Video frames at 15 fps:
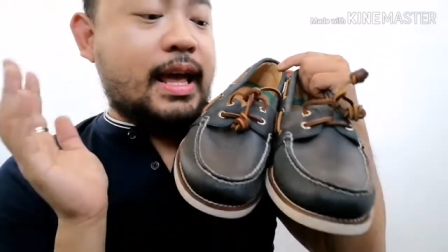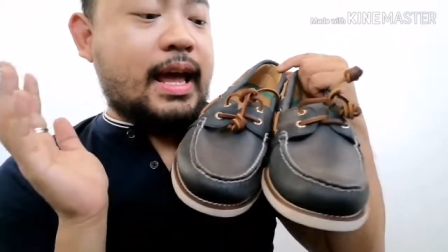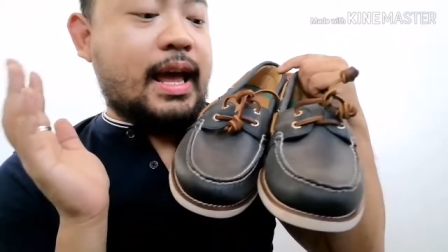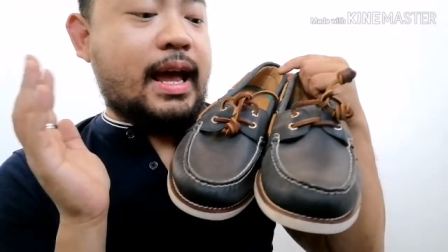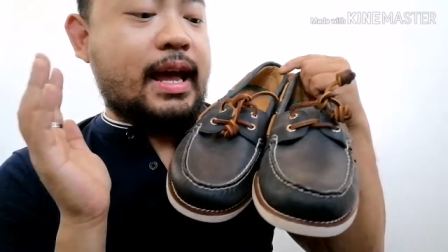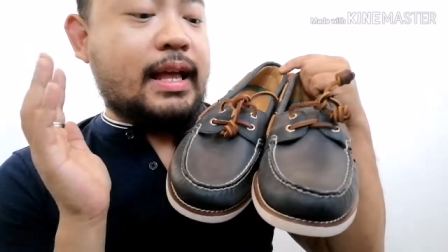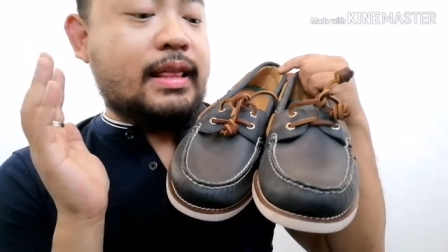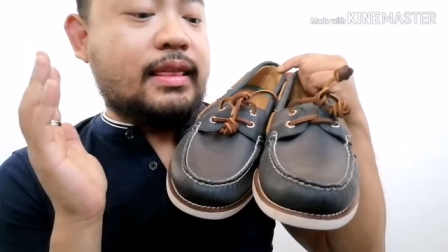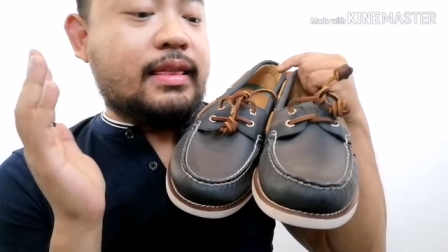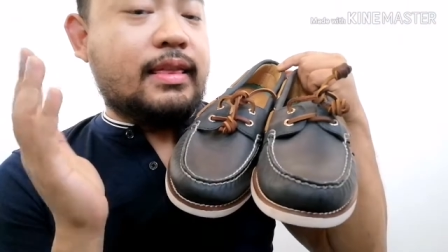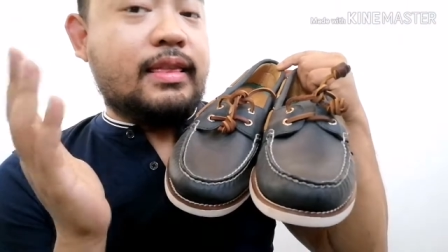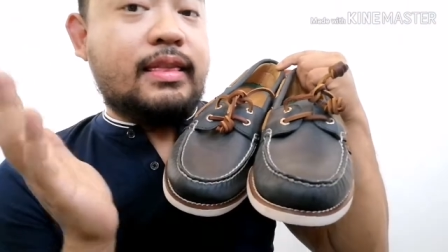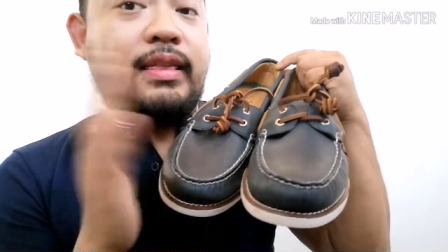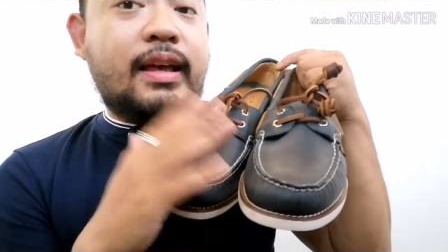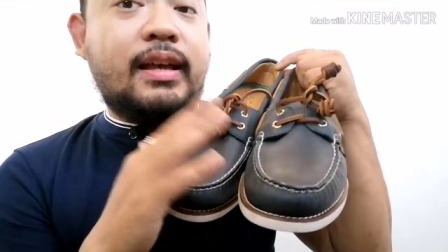And
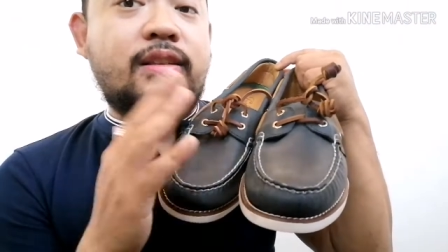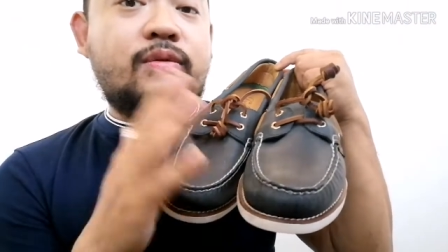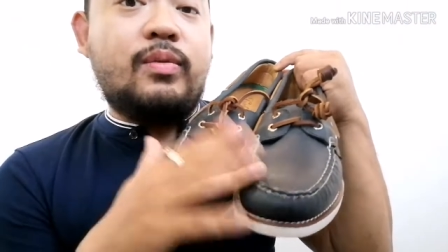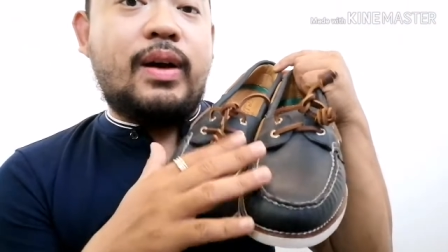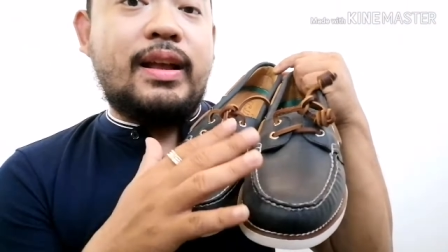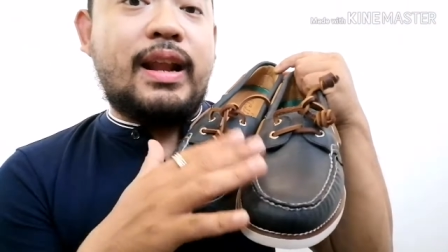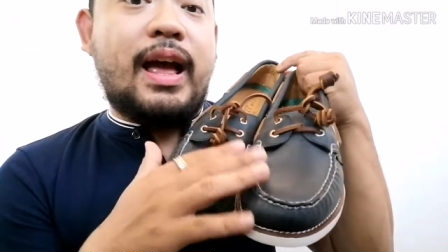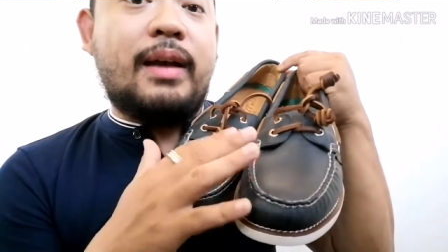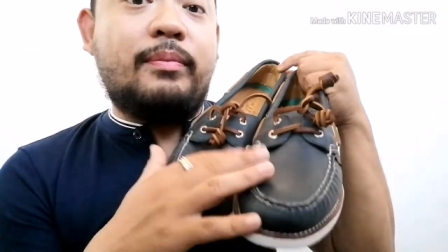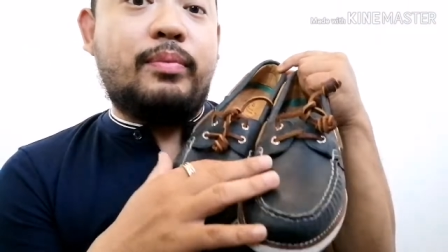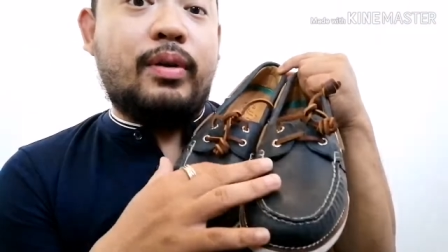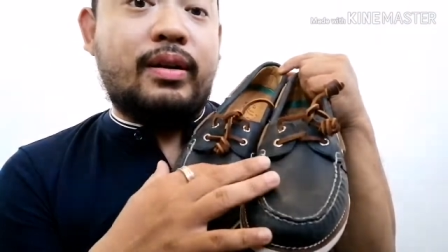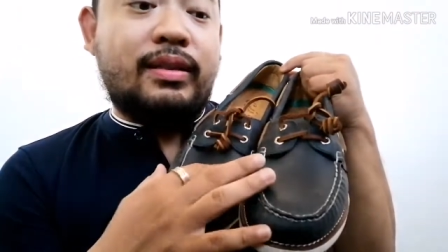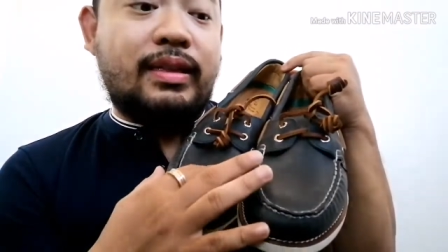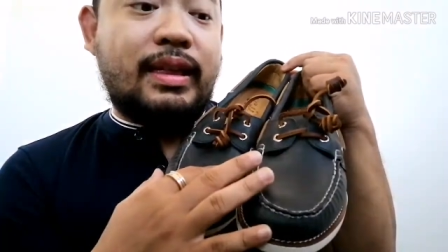this one, I
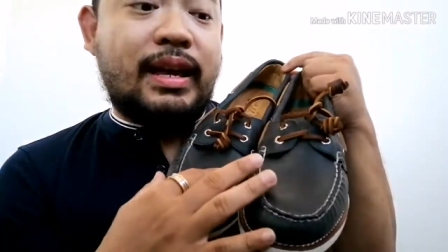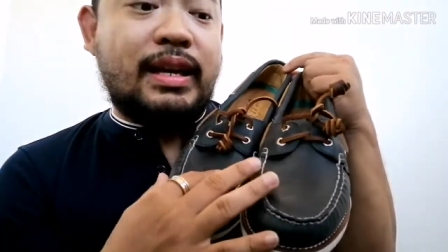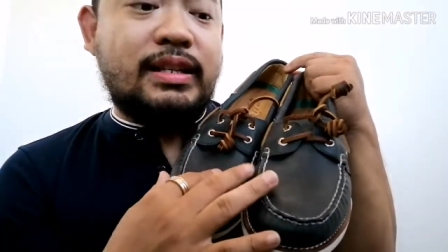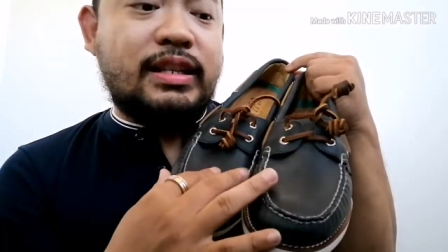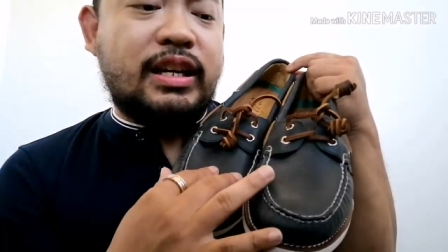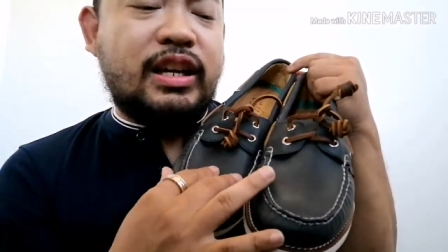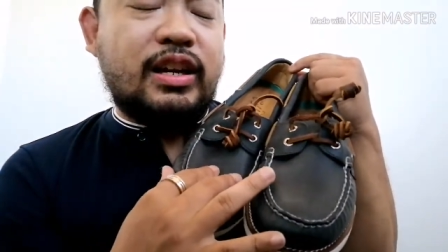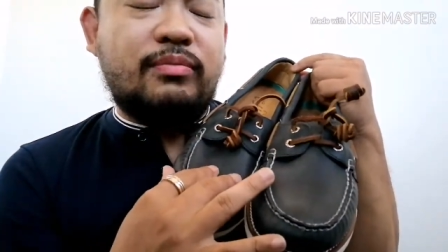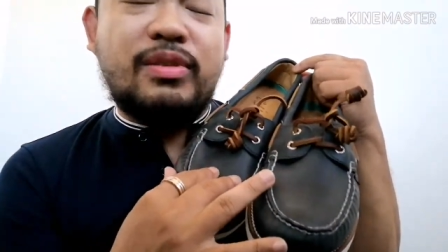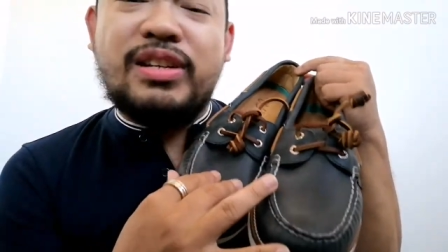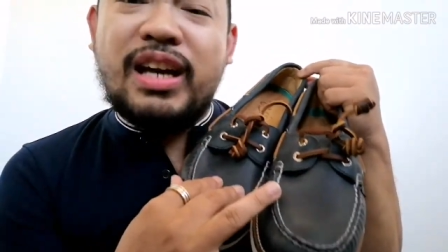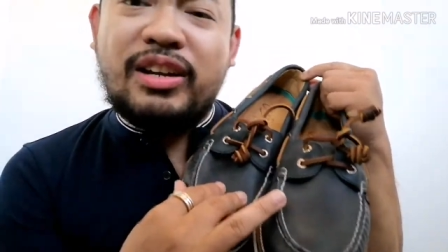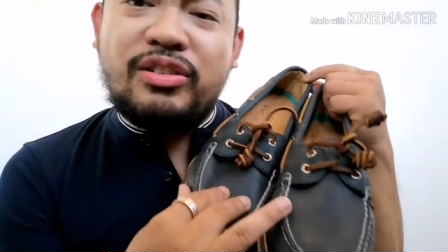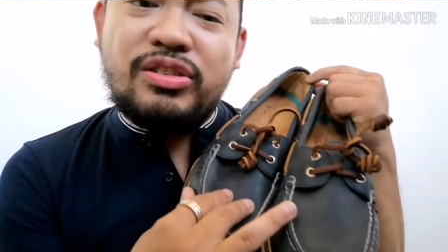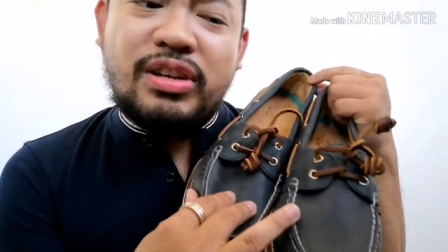bought this.
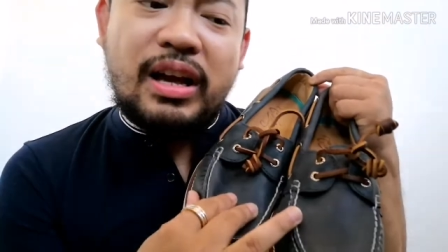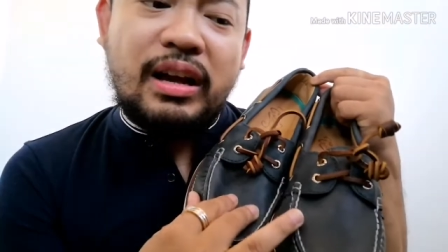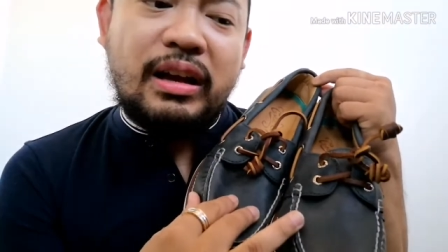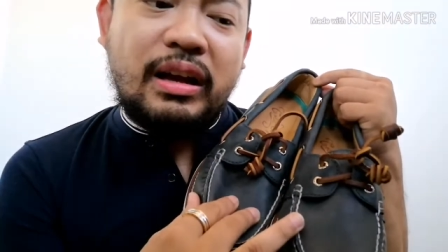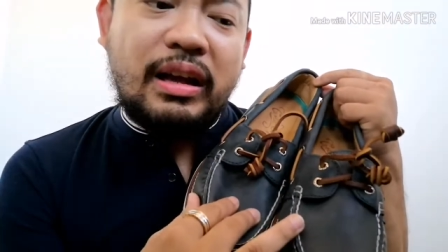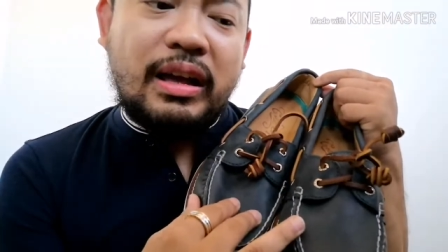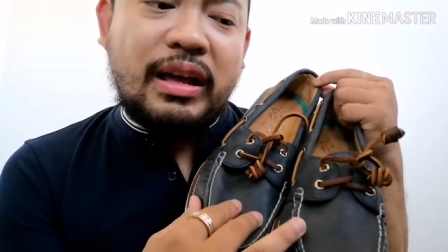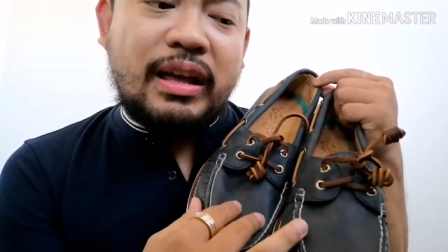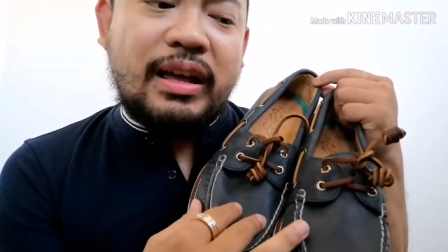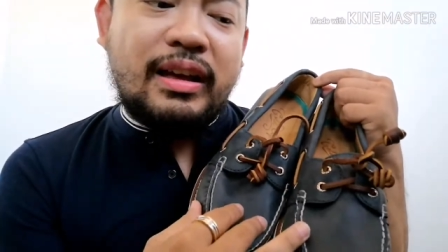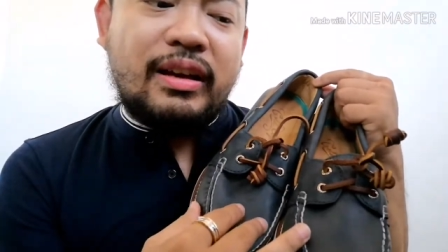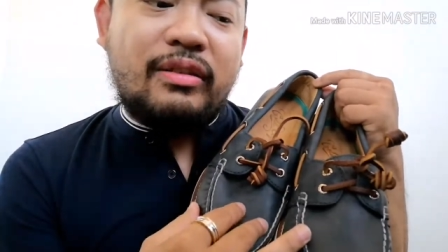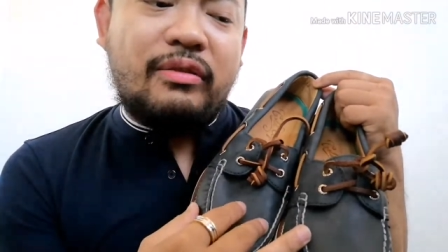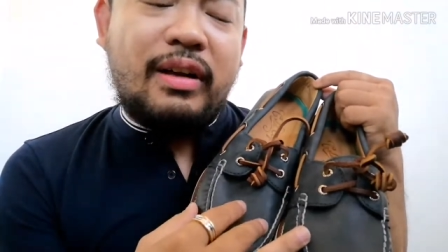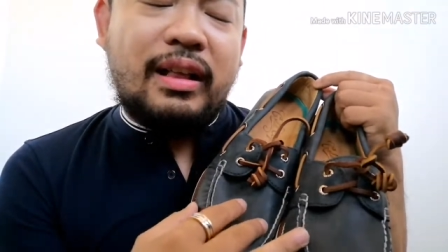Masyado siyang,
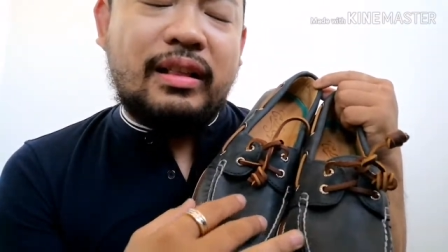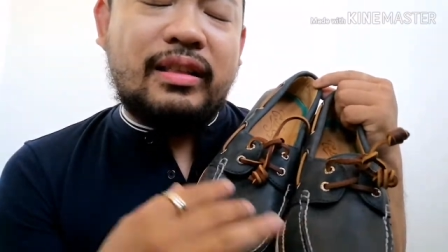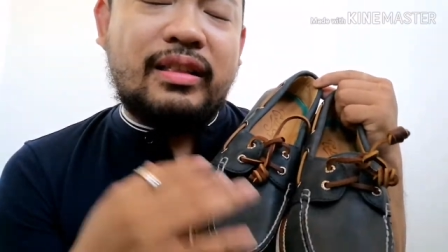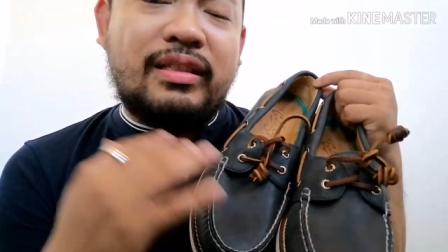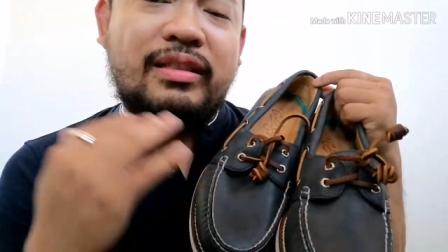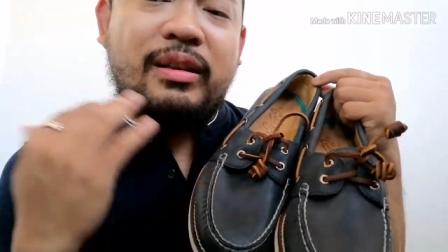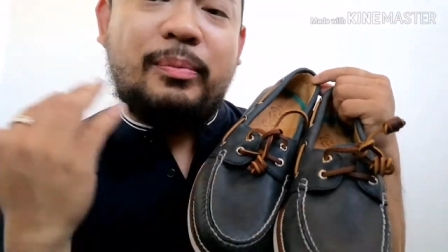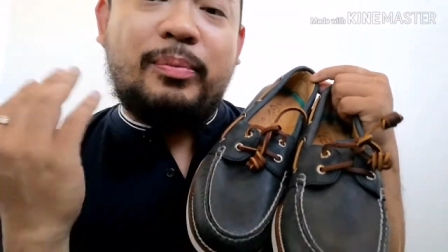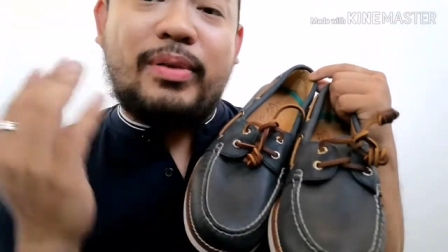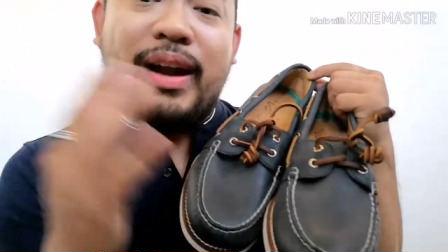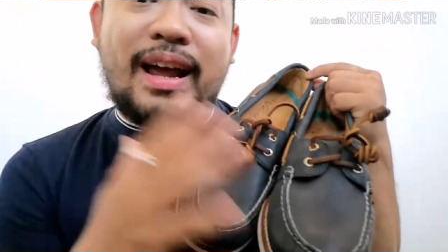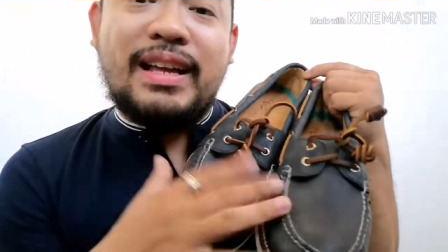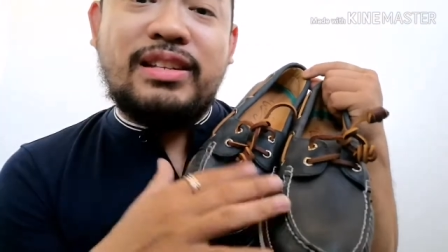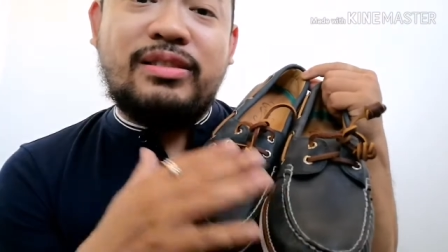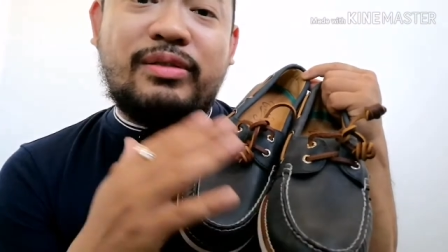well, the
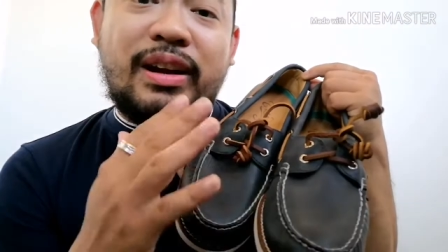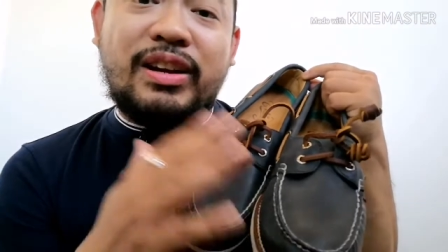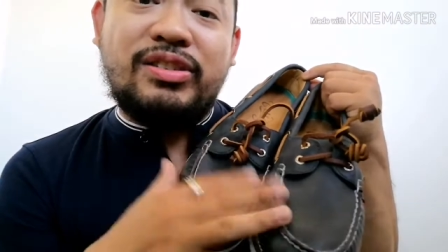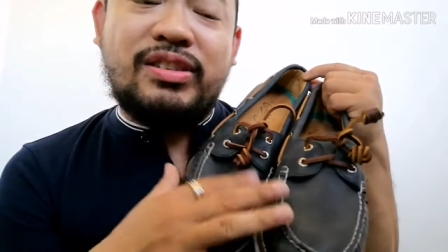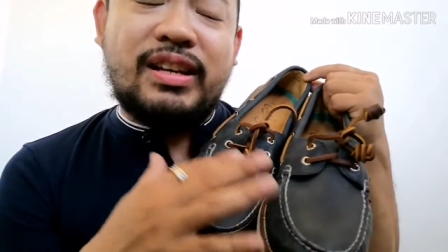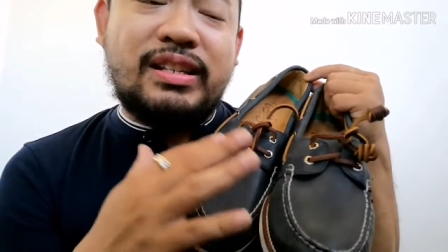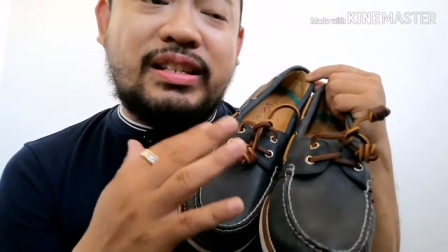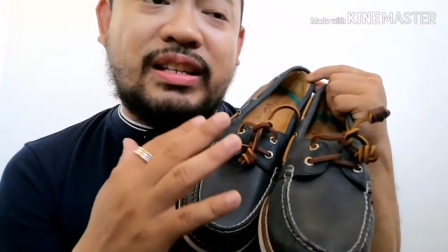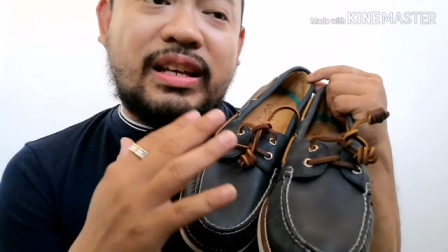price ranges